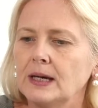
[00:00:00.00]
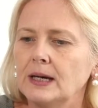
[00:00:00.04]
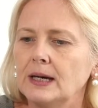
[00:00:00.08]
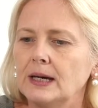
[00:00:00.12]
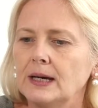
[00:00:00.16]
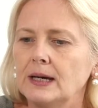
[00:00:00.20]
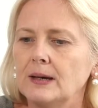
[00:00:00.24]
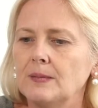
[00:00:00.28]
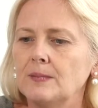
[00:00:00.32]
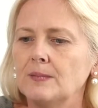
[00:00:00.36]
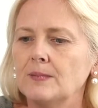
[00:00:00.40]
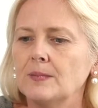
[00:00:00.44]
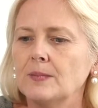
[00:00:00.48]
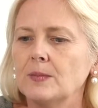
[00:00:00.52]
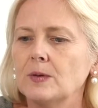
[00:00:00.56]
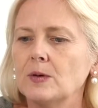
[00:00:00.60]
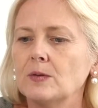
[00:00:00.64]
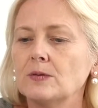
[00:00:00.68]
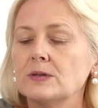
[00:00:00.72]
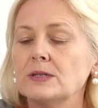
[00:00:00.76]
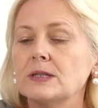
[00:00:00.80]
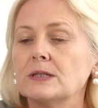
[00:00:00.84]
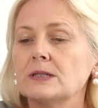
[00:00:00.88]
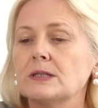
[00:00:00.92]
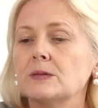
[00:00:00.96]
Um,
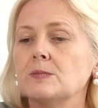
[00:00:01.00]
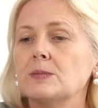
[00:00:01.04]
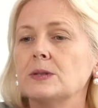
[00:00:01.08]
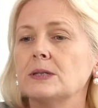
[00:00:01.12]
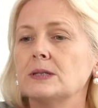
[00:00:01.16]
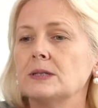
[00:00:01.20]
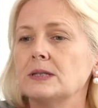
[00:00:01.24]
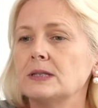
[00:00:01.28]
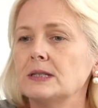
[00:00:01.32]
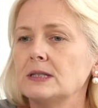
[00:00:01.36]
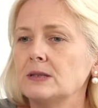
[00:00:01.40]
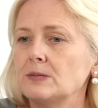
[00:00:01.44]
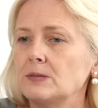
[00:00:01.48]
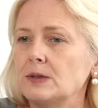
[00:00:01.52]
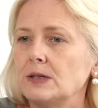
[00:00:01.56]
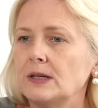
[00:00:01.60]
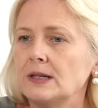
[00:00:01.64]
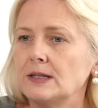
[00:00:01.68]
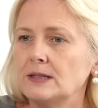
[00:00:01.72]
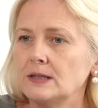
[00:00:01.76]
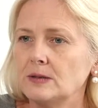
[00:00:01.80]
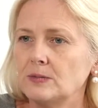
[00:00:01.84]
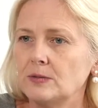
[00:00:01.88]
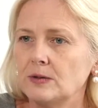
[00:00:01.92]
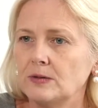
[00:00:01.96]
obviously, as a business, we
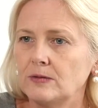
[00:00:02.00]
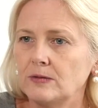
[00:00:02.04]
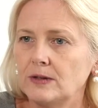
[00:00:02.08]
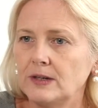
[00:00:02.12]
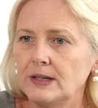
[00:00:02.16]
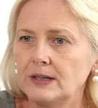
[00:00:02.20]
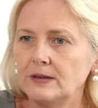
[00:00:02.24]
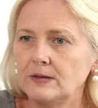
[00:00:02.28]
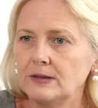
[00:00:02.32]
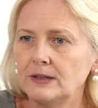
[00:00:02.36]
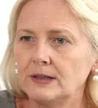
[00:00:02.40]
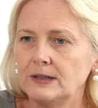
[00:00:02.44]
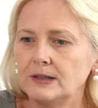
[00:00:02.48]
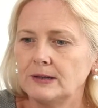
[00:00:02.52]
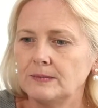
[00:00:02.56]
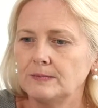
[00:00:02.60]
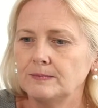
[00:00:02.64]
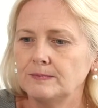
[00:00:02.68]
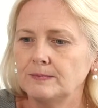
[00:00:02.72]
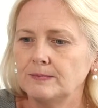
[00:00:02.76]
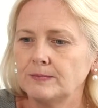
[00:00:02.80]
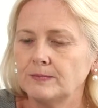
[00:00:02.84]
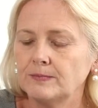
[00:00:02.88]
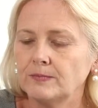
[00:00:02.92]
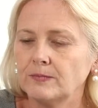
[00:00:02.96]
like to provide
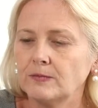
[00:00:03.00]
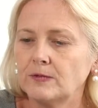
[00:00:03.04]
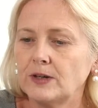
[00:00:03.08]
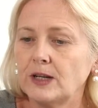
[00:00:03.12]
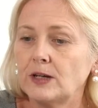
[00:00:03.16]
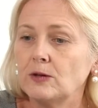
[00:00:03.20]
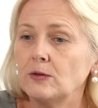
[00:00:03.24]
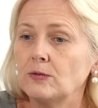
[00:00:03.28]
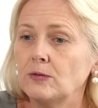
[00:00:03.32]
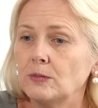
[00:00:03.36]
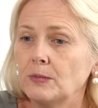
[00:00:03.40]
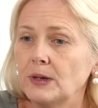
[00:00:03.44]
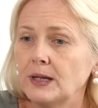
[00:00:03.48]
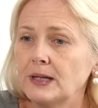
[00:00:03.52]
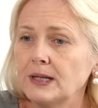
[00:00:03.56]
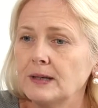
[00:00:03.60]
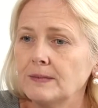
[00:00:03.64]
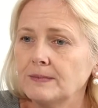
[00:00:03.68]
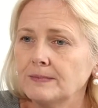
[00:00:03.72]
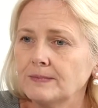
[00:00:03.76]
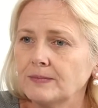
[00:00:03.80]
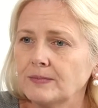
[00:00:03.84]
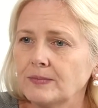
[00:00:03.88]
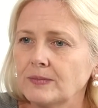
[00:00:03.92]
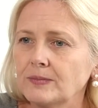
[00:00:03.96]
um, value for
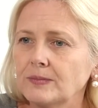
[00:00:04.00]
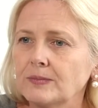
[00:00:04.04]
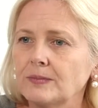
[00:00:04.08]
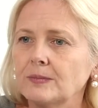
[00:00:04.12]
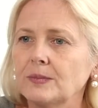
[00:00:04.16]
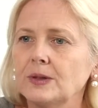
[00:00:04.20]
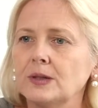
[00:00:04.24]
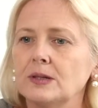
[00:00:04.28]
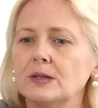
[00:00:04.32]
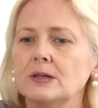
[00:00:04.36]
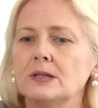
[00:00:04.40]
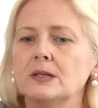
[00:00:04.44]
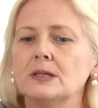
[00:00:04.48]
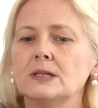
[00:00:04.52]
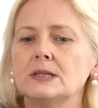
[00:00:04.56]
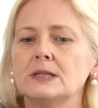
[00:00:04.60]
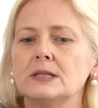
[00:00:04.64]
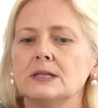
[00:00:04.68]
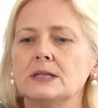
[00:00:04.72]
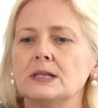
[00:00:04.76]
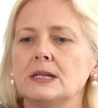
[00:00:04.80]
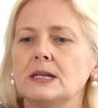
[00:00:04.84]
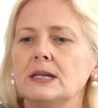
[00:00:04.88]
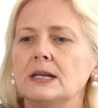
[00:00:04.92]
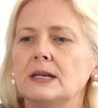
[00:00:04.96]
money, but the
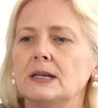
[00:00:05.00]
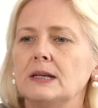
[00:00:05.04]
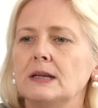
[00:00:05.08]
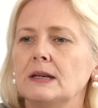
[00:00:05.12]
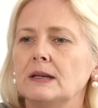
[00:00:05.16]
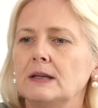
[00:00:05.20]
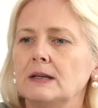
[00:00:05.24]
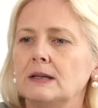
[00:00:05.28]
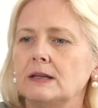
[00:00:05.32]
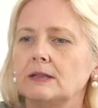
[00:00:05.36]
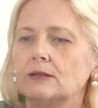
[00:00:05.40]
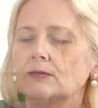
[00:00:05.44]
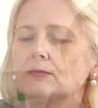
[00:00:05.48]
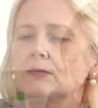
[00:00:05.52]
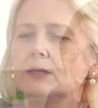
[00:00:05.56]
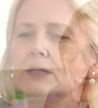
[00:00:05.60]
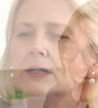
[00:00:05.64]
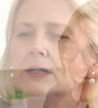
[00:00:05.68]
nurses here is